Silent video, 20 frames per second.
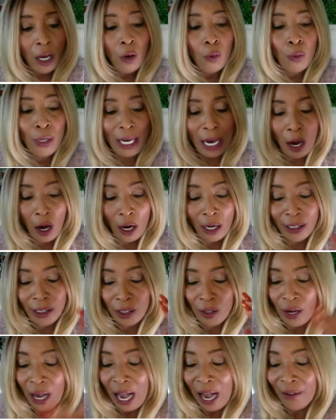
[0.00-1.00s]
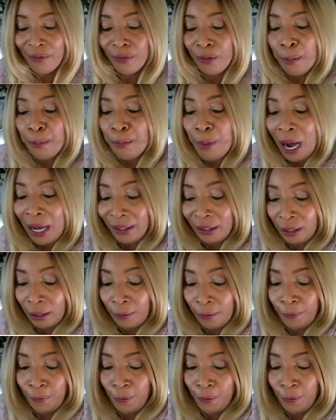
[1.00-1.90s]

we also have the bundle